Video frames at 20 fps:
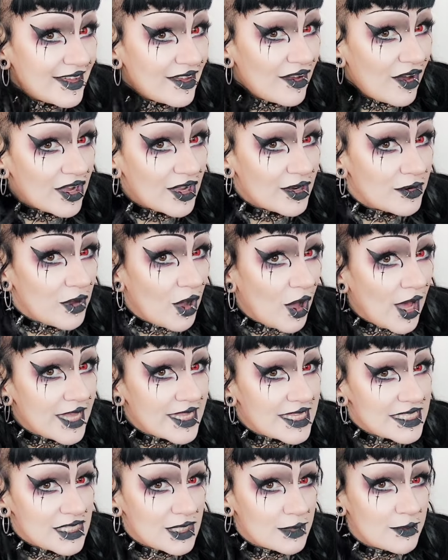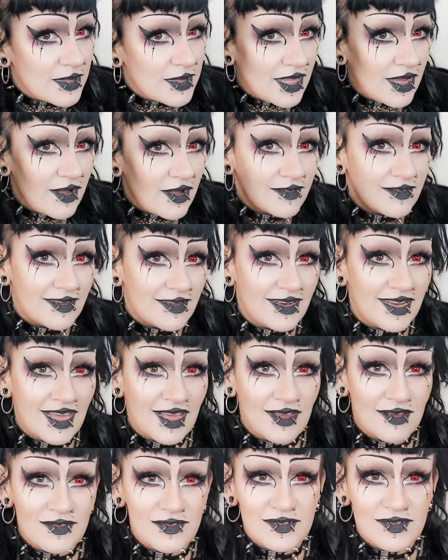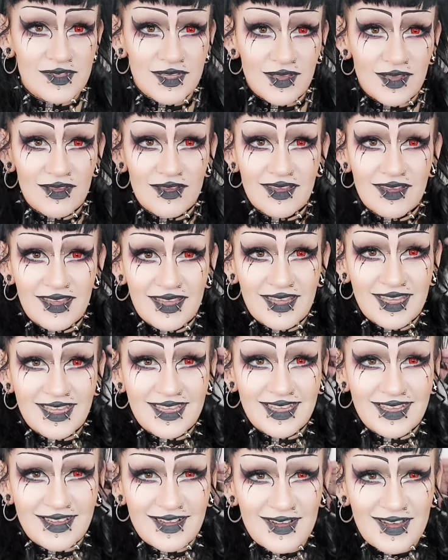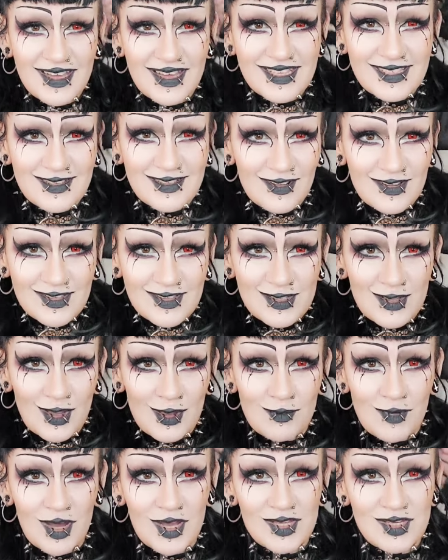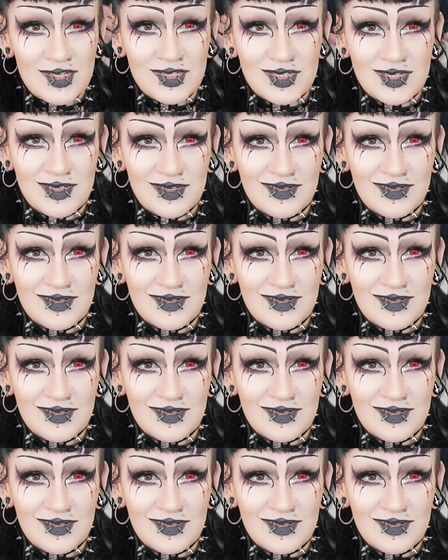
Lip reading: I could hide some of that underneath, so it's not so much.